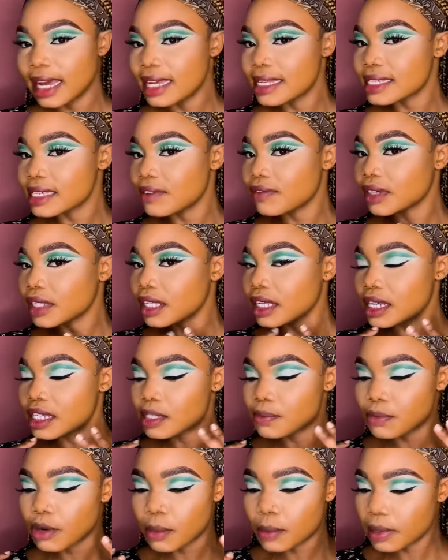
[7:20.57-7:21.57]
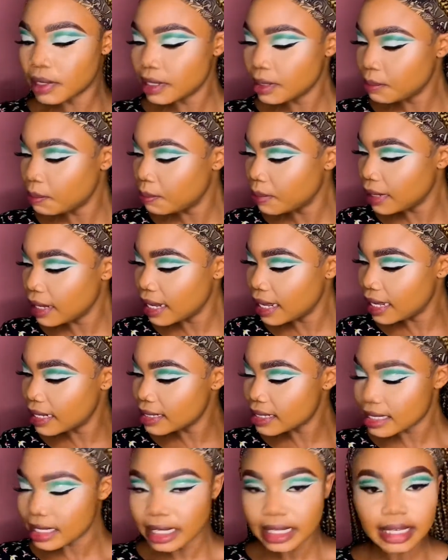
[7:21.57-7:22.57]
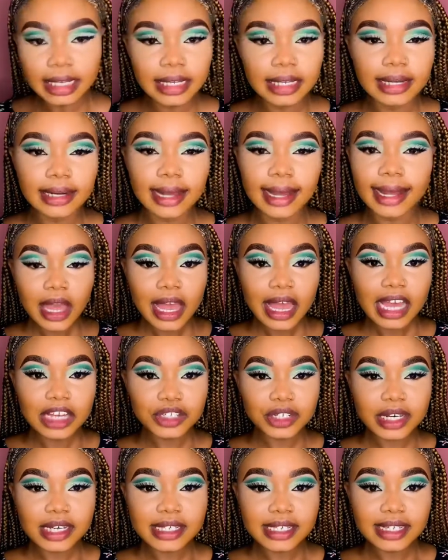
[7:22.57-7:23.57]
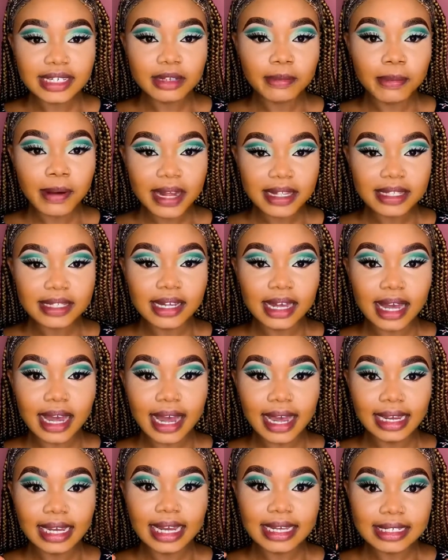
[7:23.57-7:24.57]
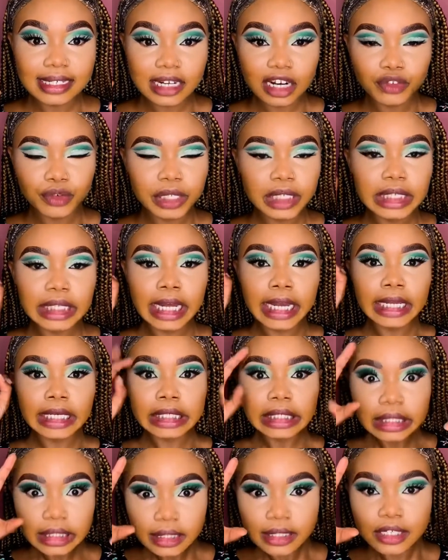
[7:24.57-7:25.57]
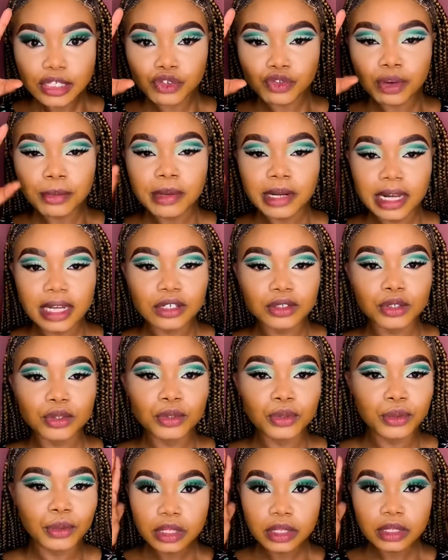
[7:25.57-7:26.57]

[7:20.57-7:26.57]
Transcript: Everything is properly blended in, and as you can see, the parts that are highlighted are really like screaming at you,